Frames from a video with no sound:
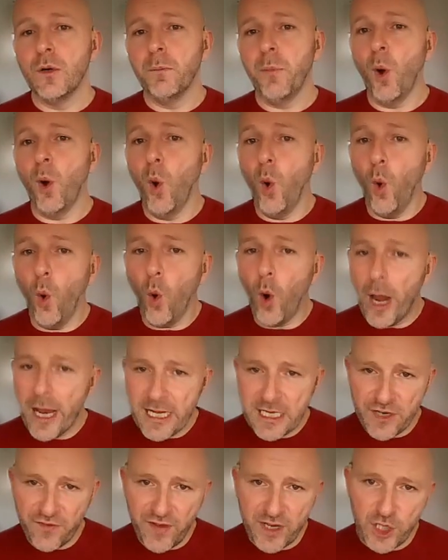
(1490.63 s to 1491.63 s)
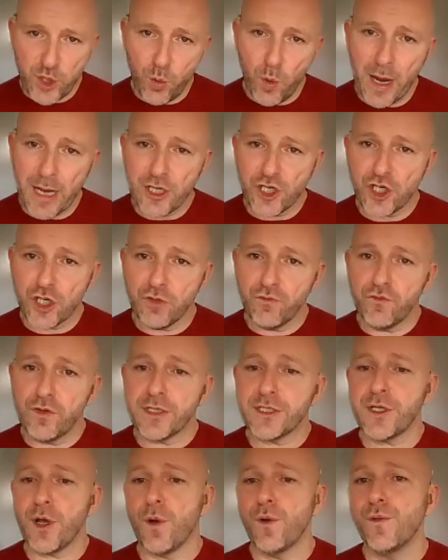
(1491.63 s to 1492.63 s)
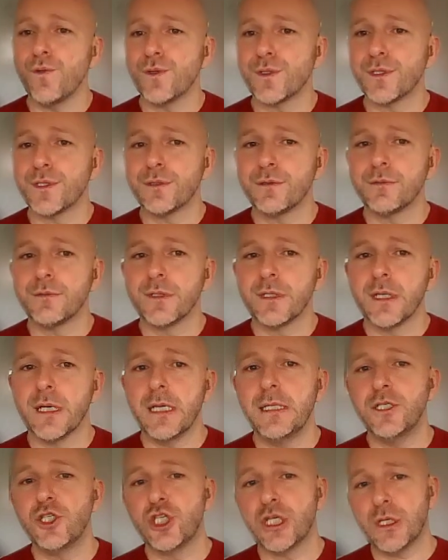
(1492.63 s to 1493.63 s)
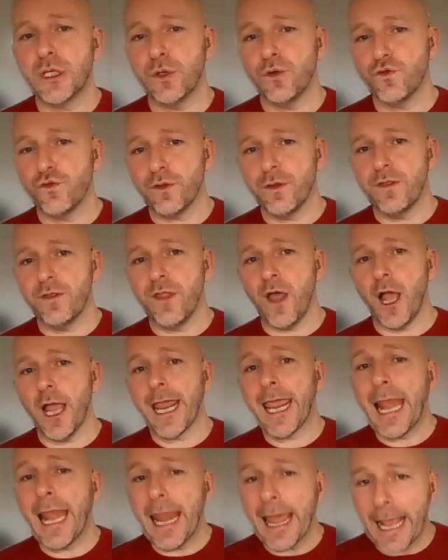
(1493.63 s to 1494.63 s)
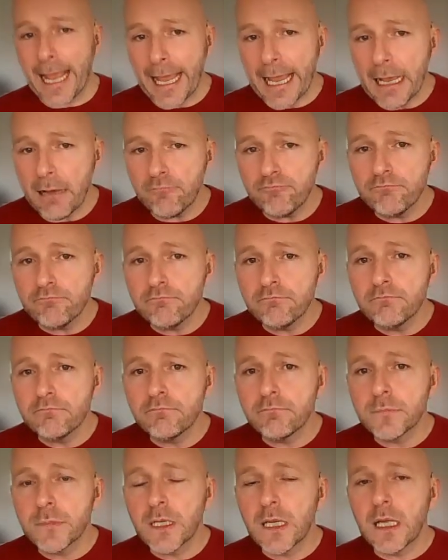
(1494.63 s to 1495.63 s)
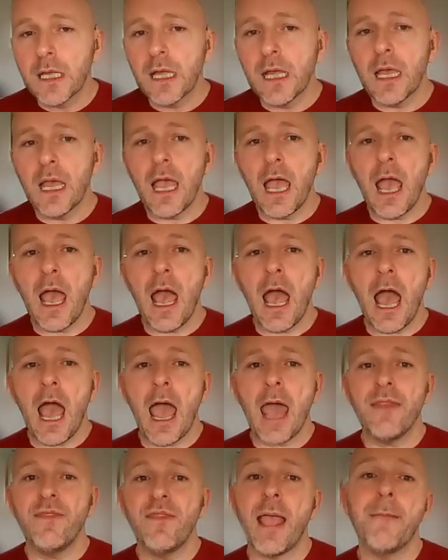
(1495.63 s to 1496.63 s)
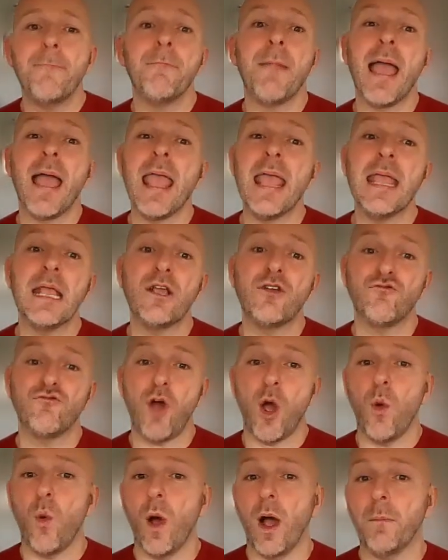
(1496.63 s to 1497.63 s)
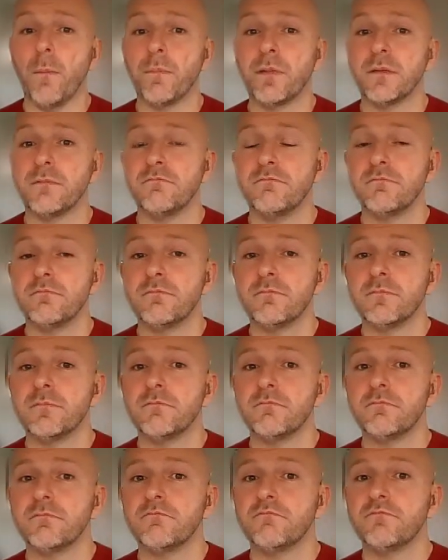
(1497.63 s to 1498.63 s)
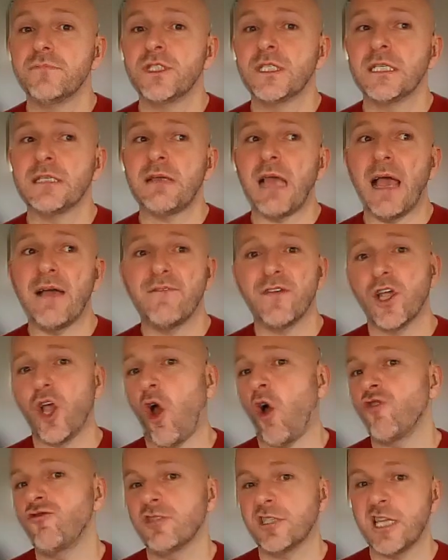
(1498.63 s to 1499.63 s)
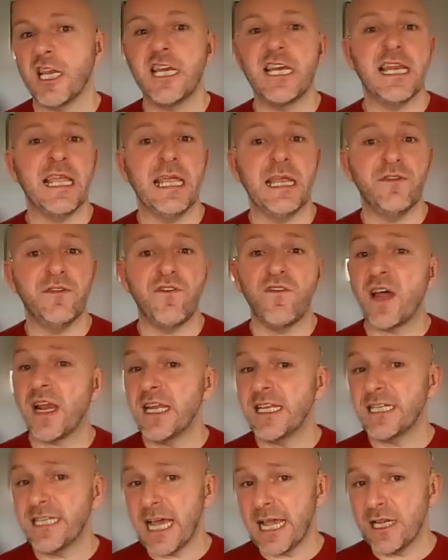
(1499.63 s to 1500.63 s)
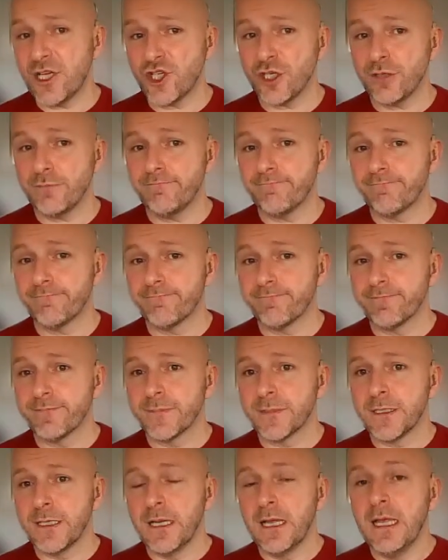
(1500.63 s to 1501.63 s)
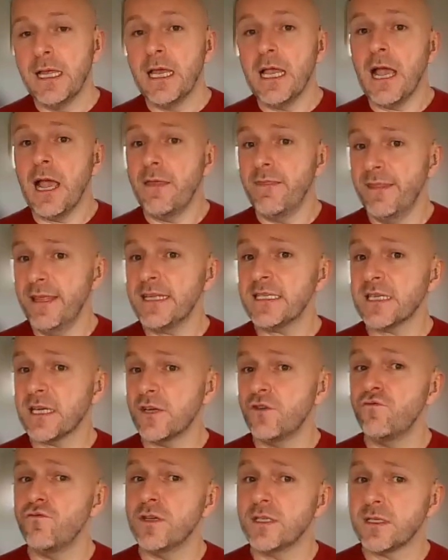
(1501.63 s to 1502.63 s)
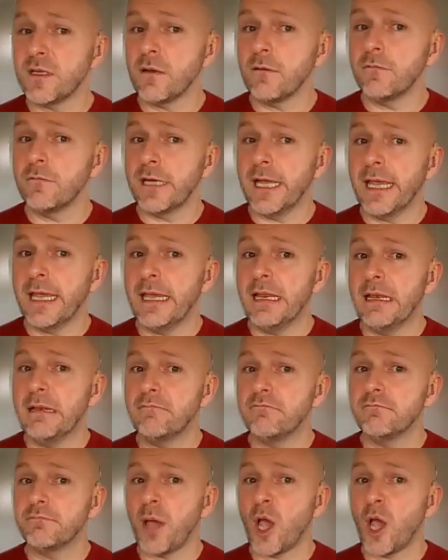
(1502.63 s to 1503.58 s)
Poor individuation results in children that are clingy, and they may grow up to have a constant need for validation. And this can result in